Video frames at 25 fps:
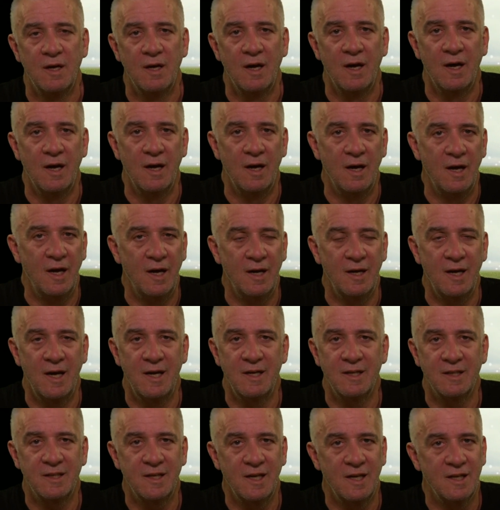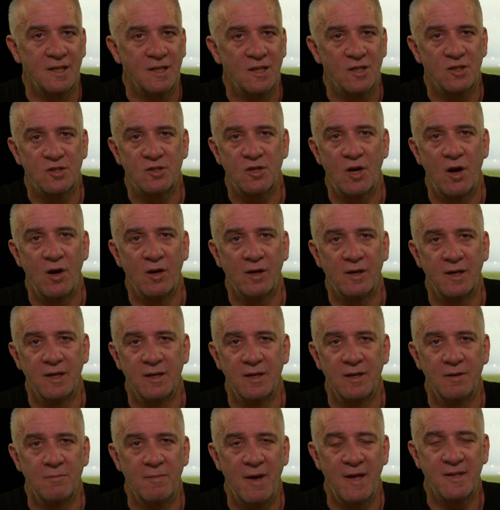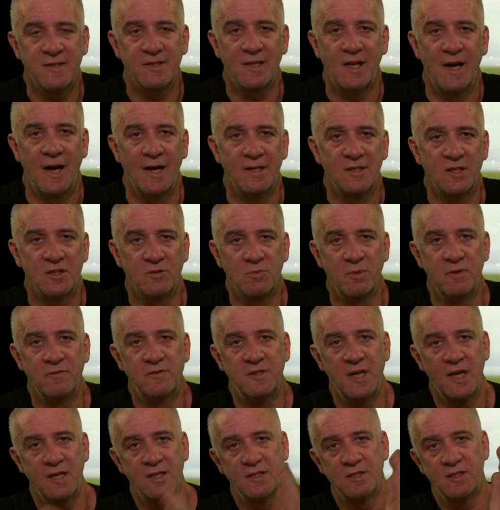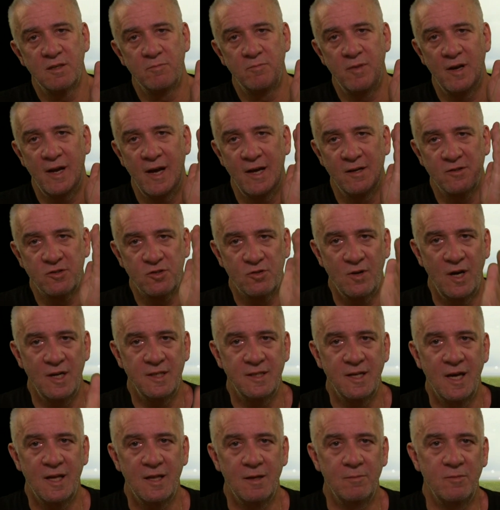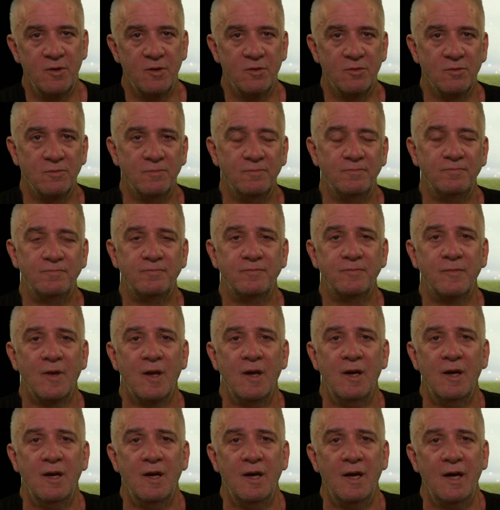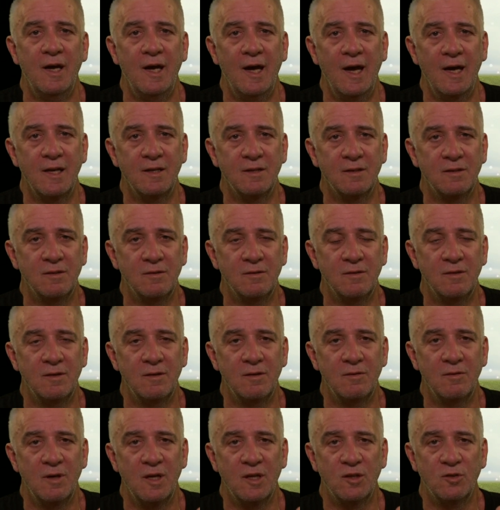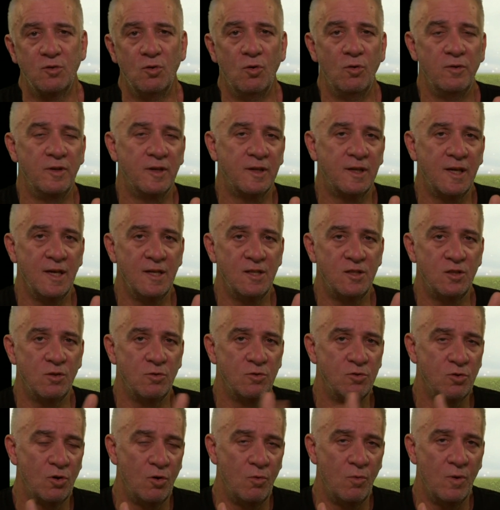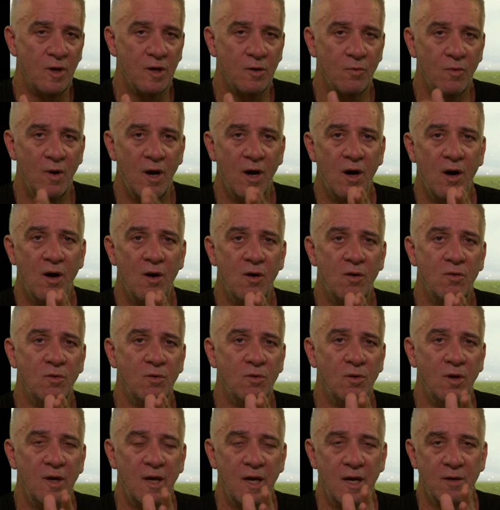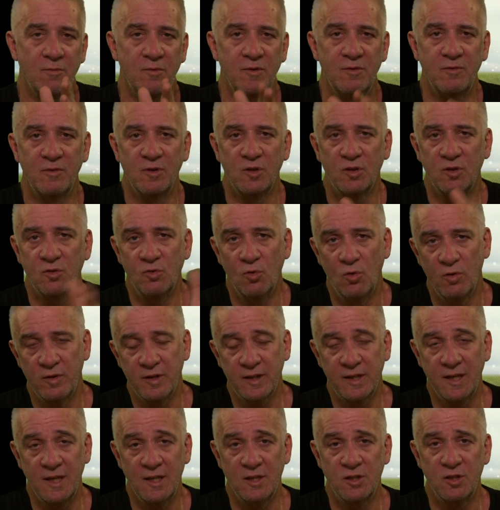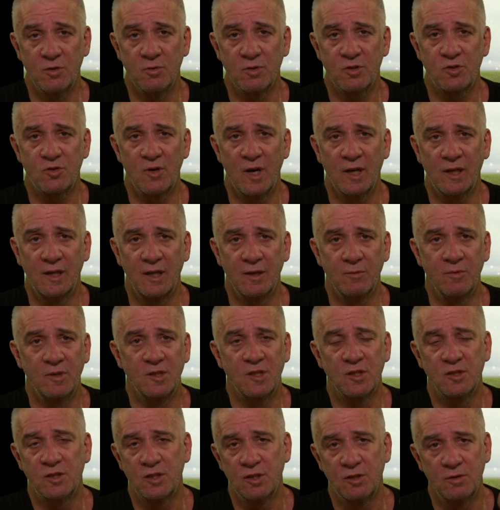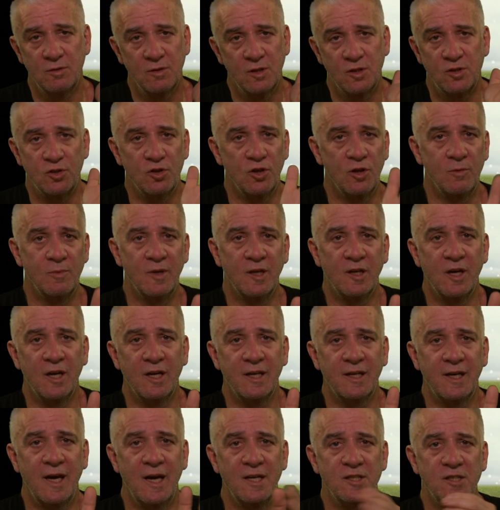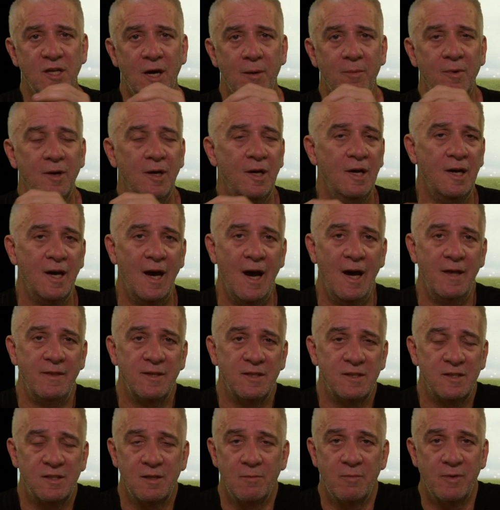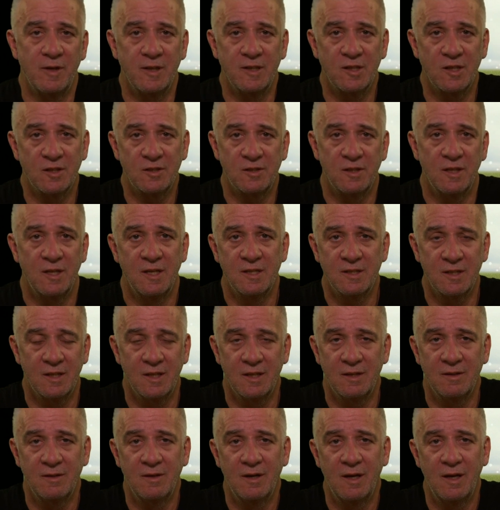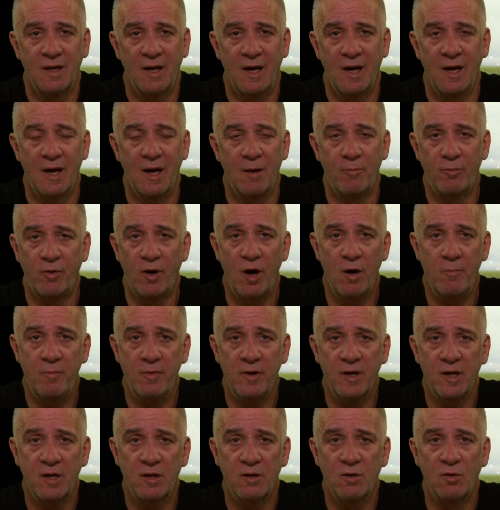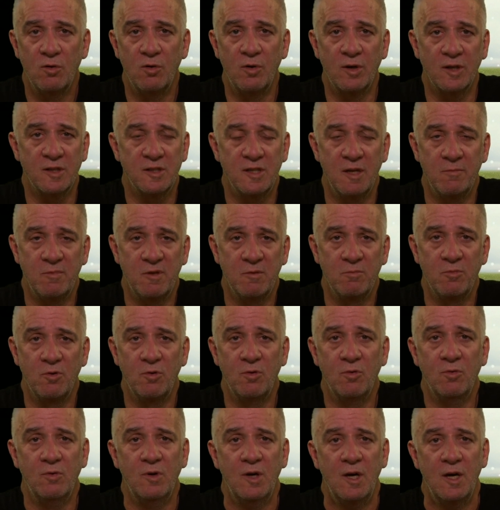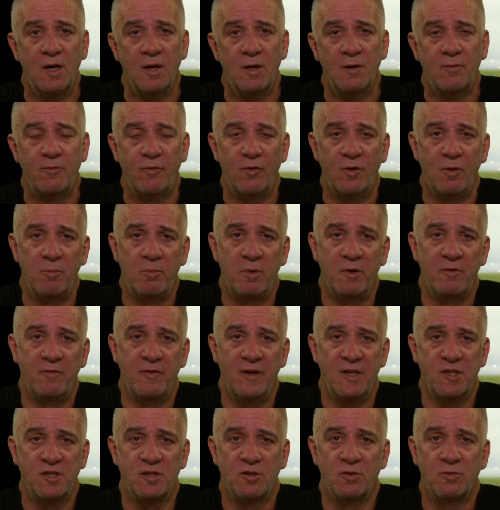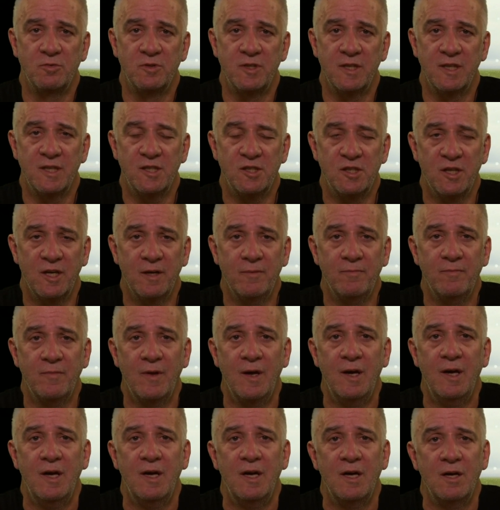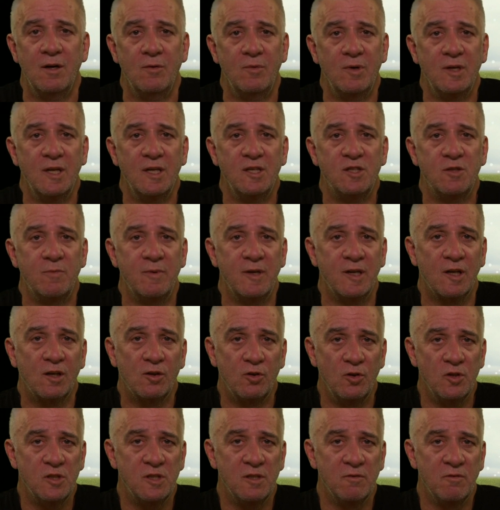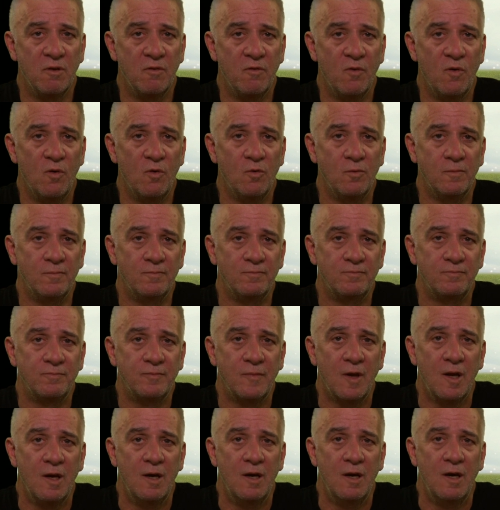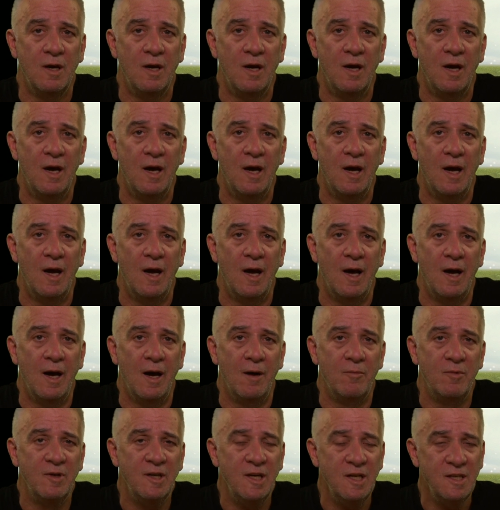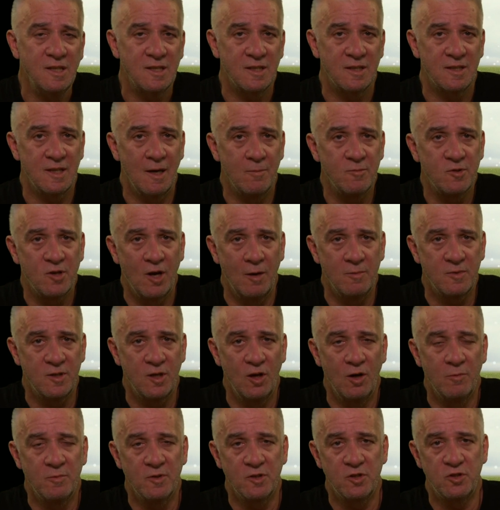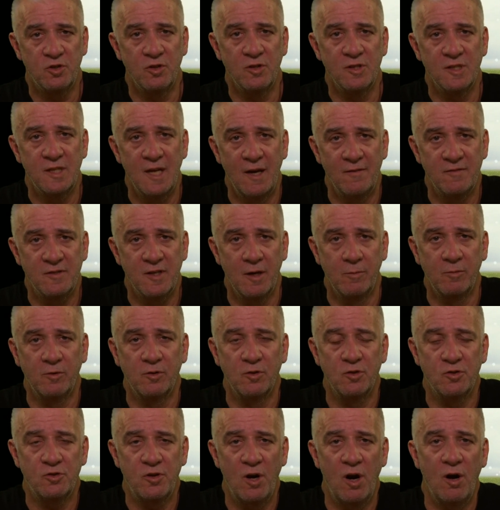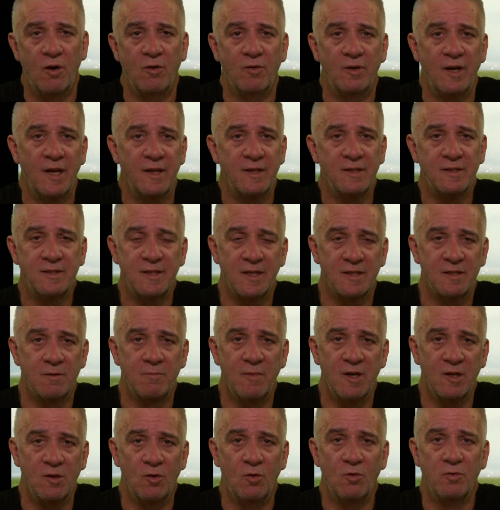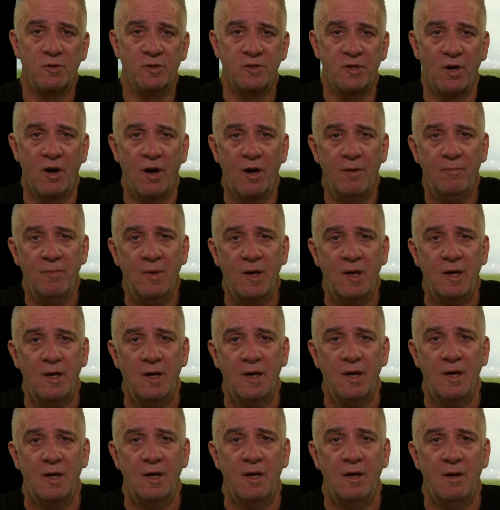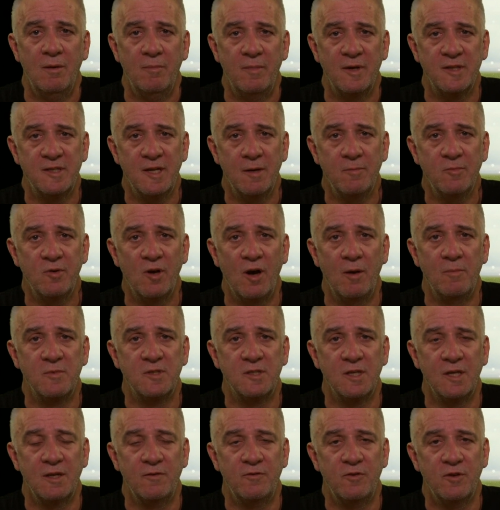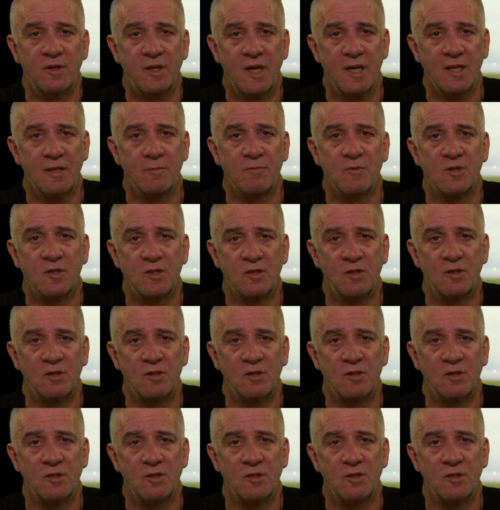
And again, historically in maths classes we've tended to plough straight down the middle and ignored the kids who are doing really well, and we've ignored the kids who are struggling. We just assume they're going to catch up. And this simply just isn't appropriate or acceptable for a professional teacher. We need to be inclusive of all. We need to sometimes help the students have some control. Now this doesn't mean all the time, but sometimes if you get them to